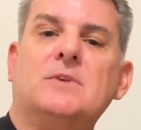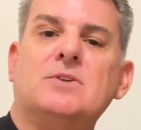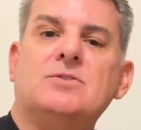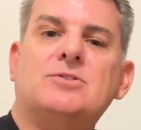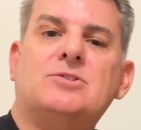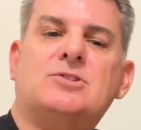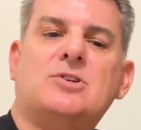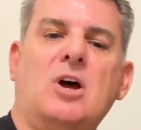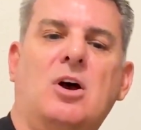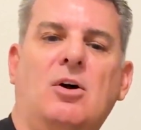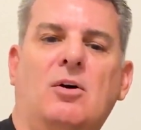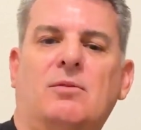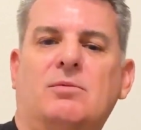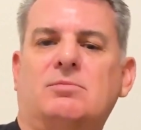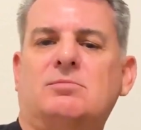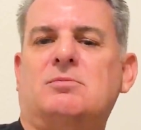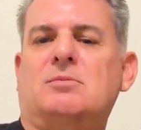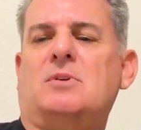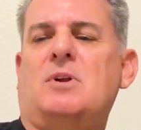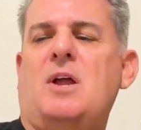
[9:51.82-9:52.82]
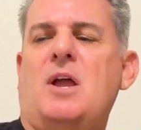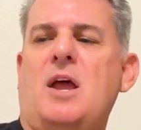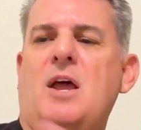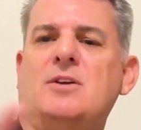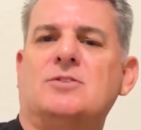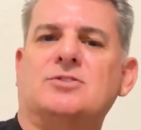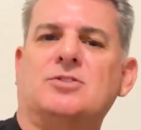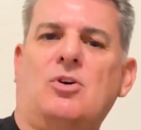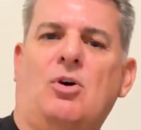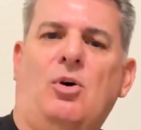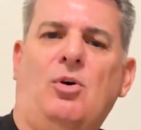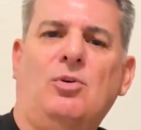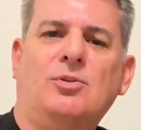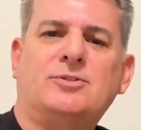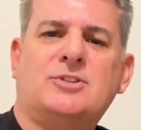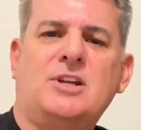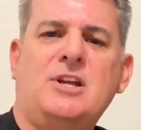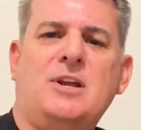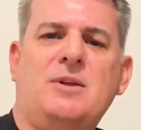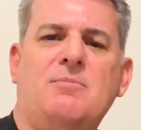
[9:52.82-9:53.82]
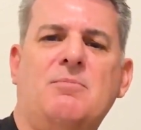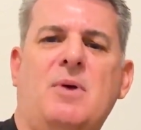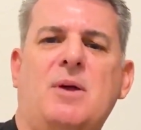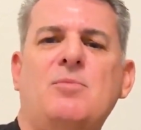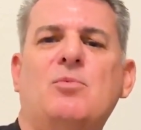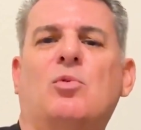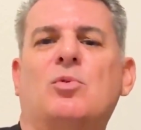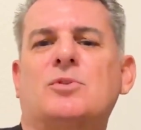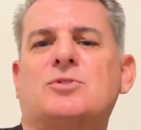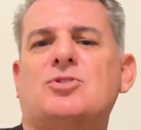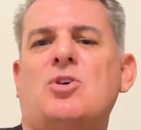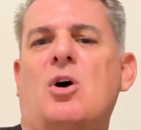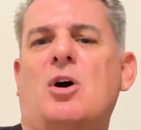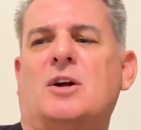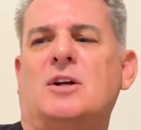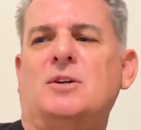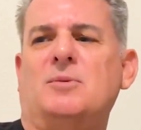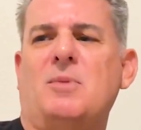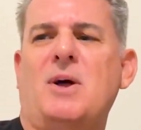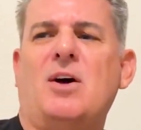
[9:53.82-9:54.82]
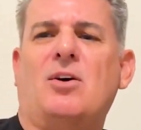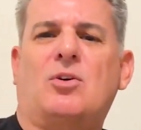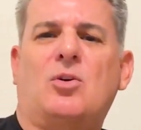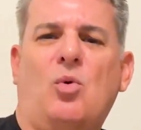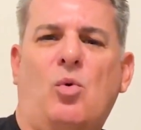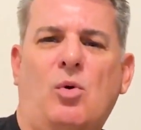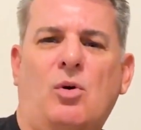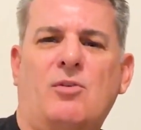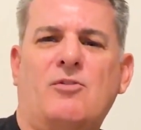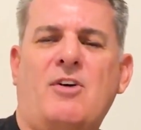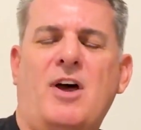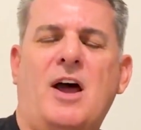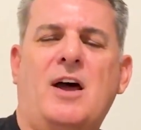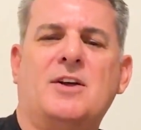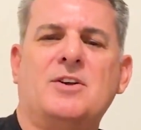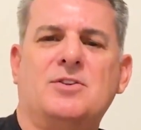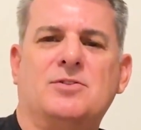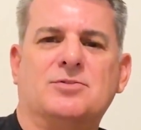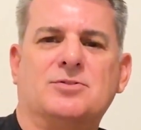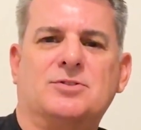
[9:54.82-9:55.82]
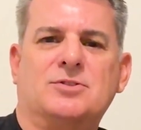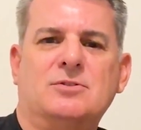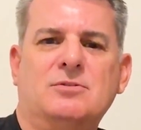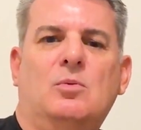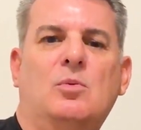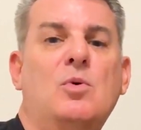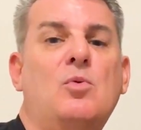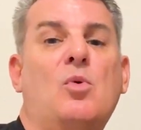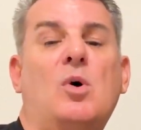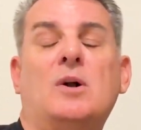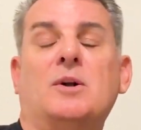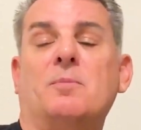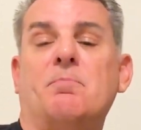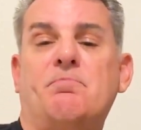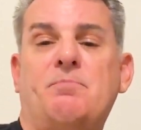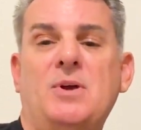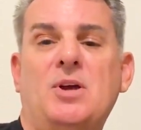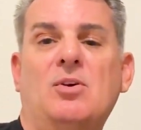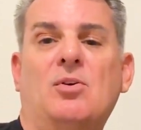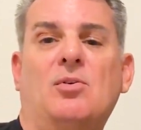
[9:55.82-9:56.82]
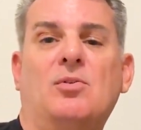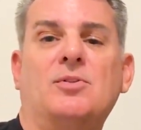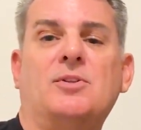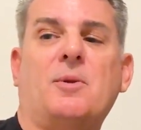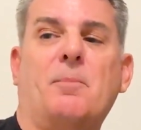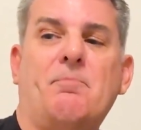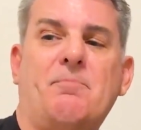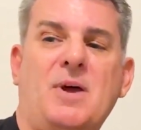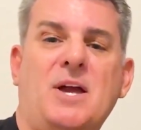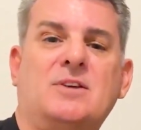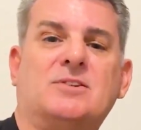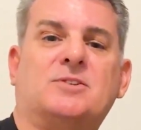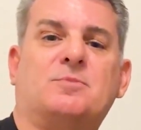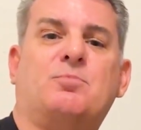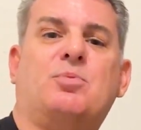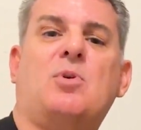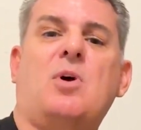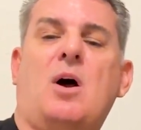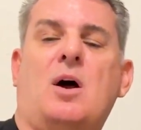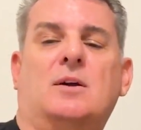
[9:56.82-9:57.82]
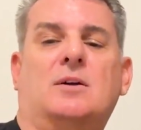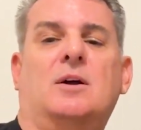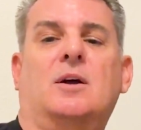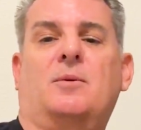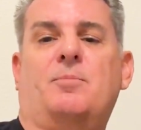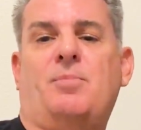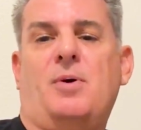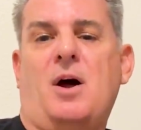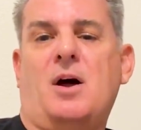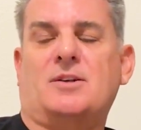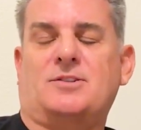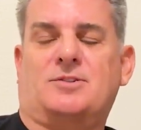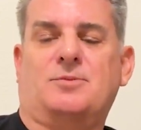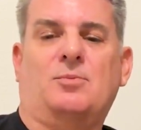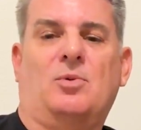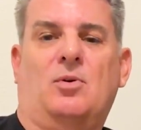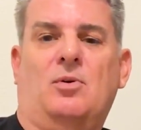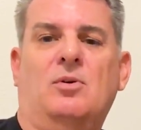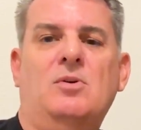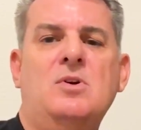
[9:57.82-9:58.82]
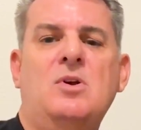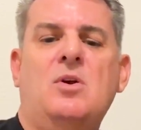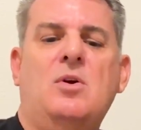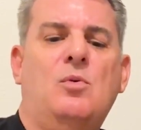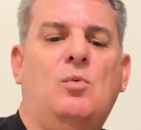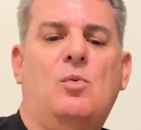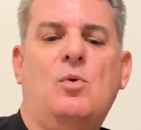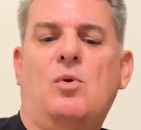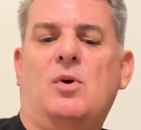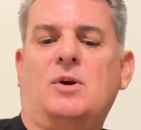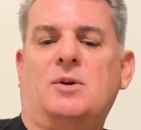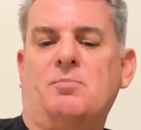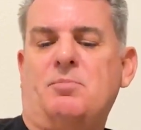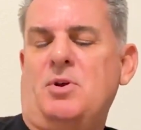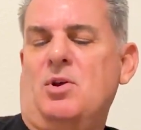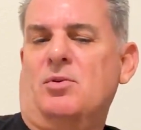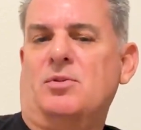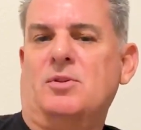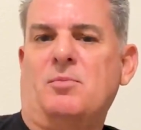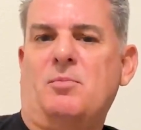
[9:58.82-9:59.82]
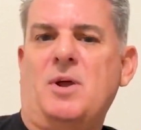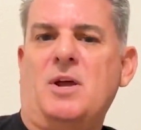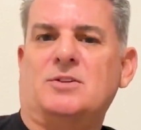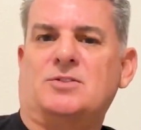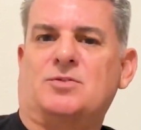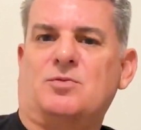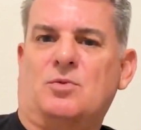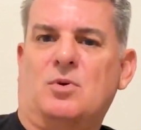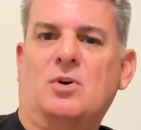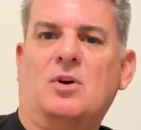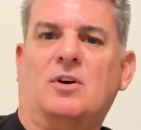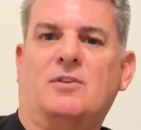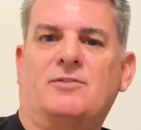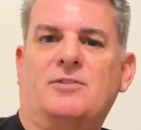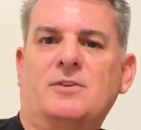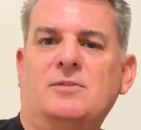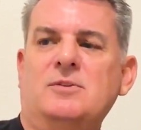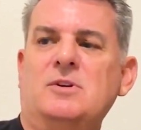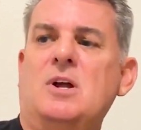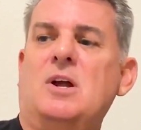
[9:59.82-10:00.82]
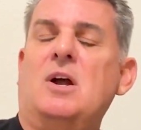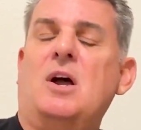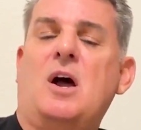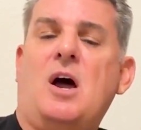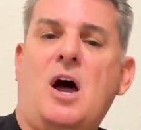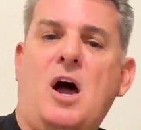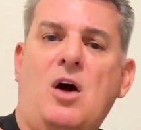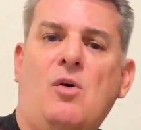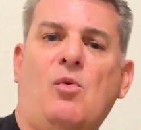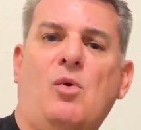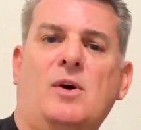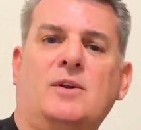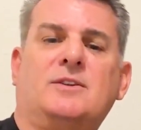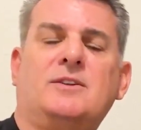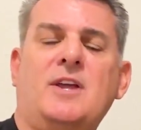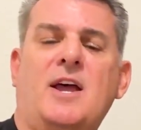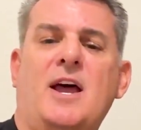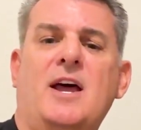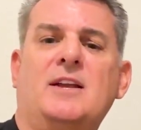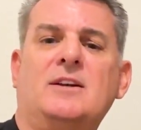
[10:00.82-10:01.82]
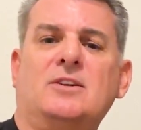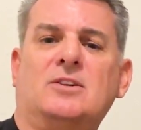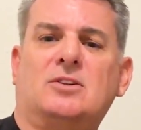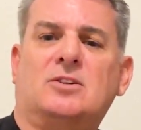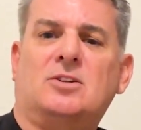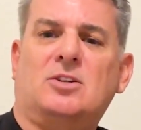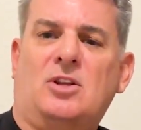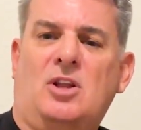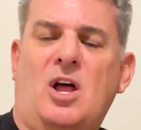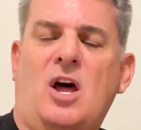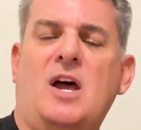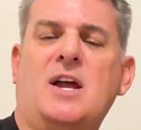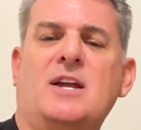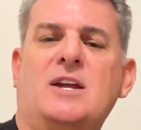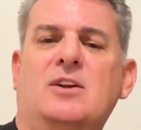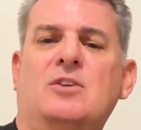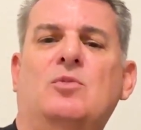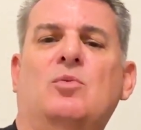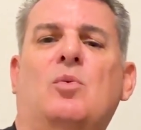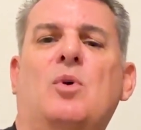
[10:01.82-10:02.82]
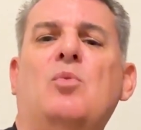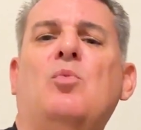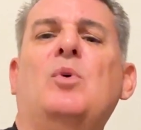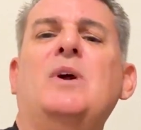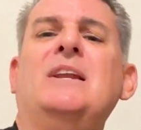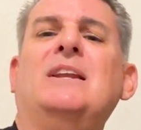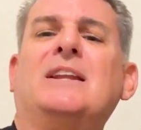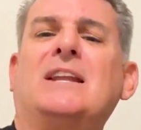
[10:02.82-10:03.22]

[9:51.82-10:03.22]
So as a whole team, maybe we're talking about core values. We want to build the best product possible. We want to build the best roof. I want that client, when we